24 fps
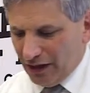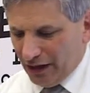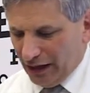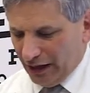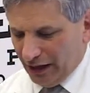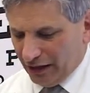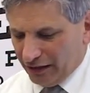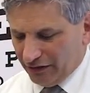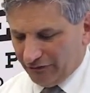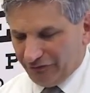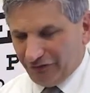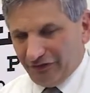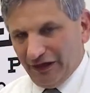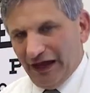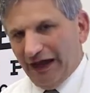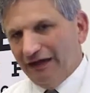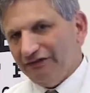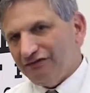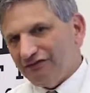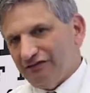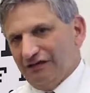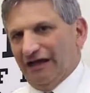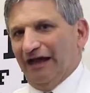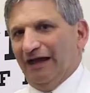And if
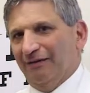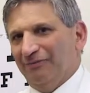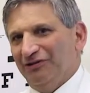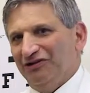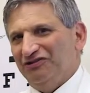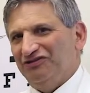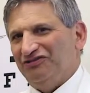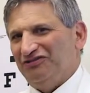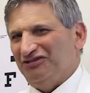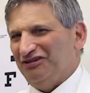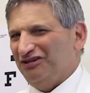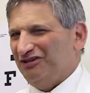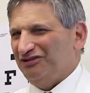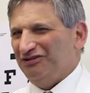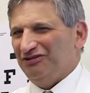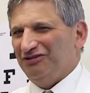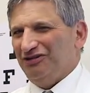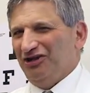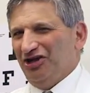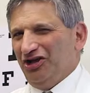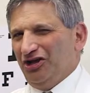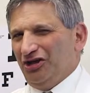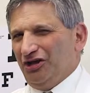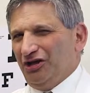that's damaged, then
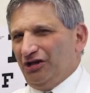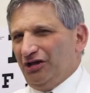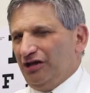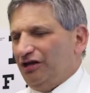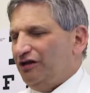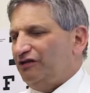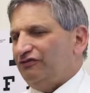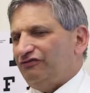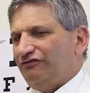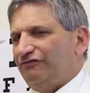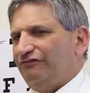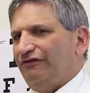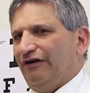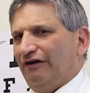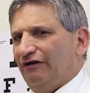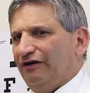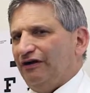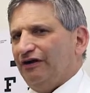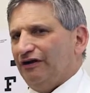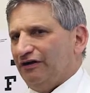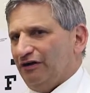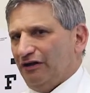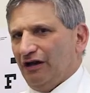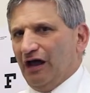it is very
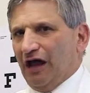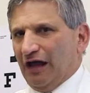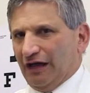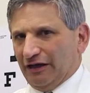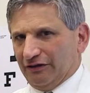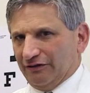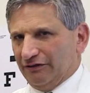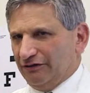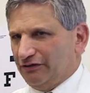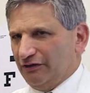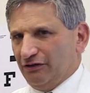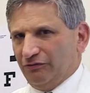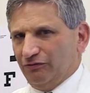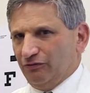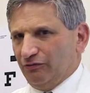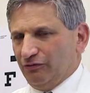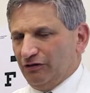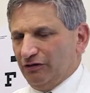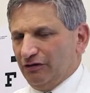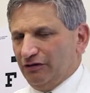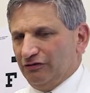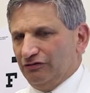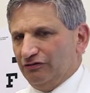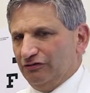unlikely
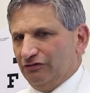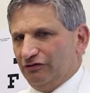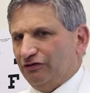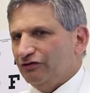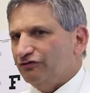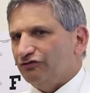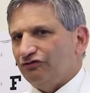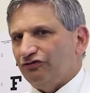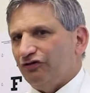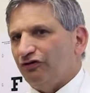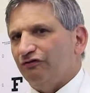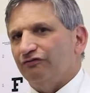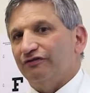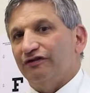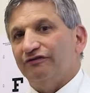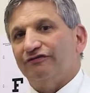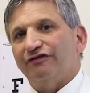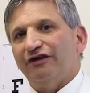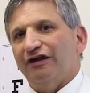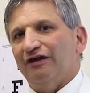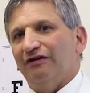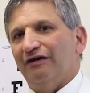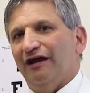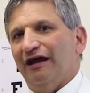that conservative
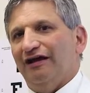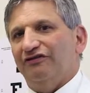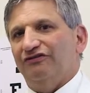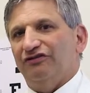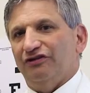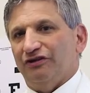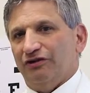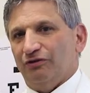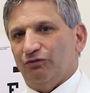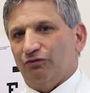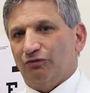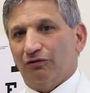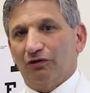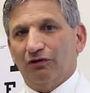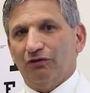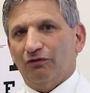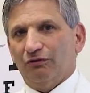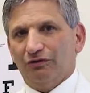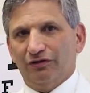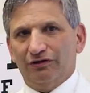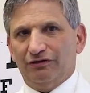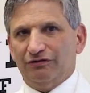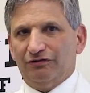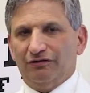care has any
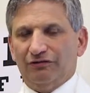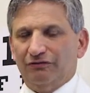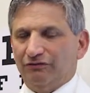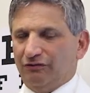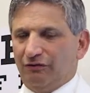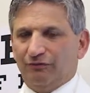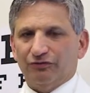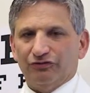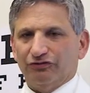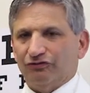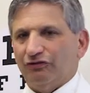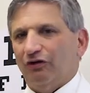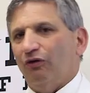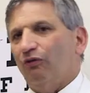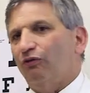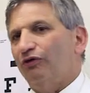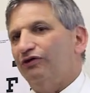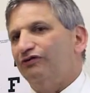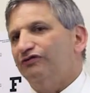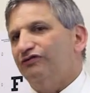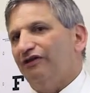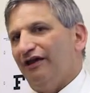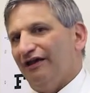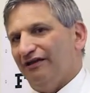role. It almost
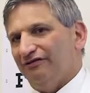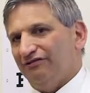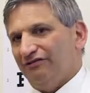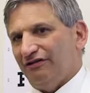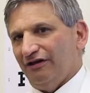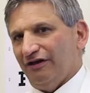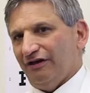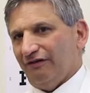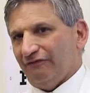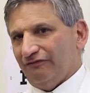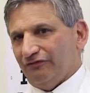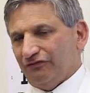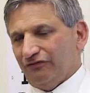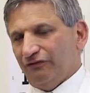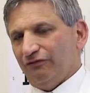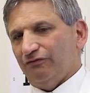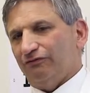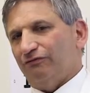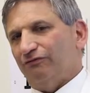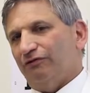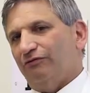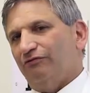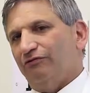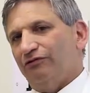always has to have
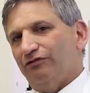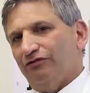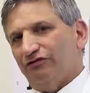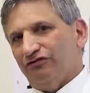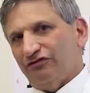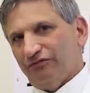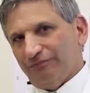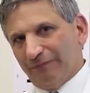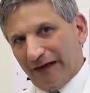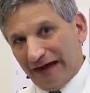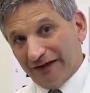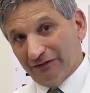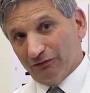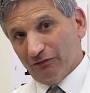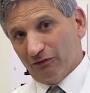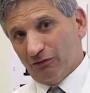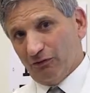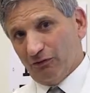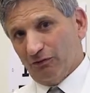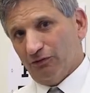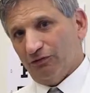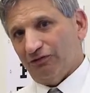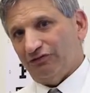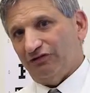surgery when the spinal
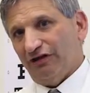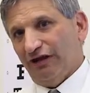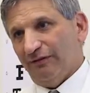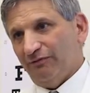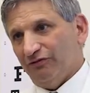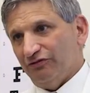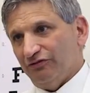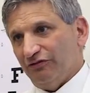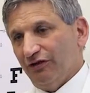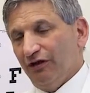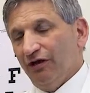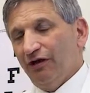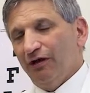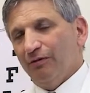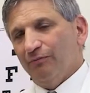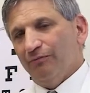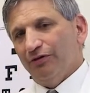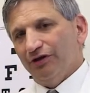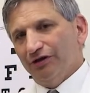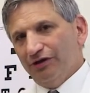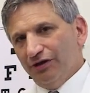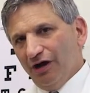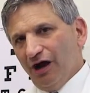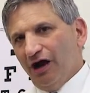cord is damaged,
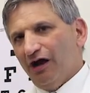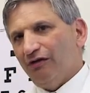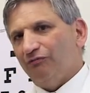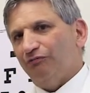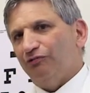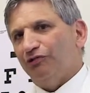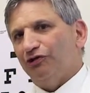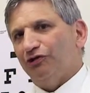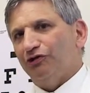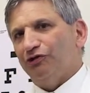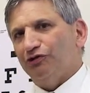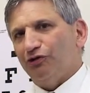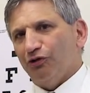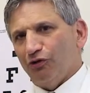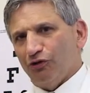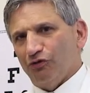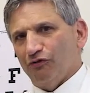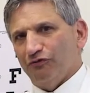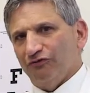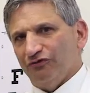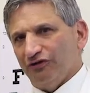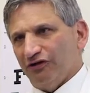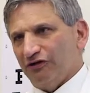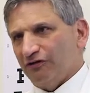but not when a
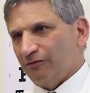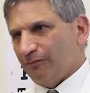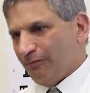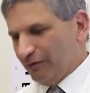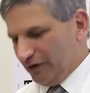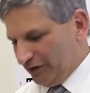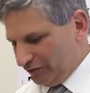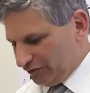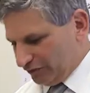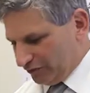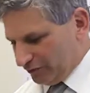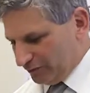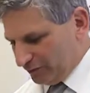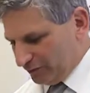nerve's under pressure.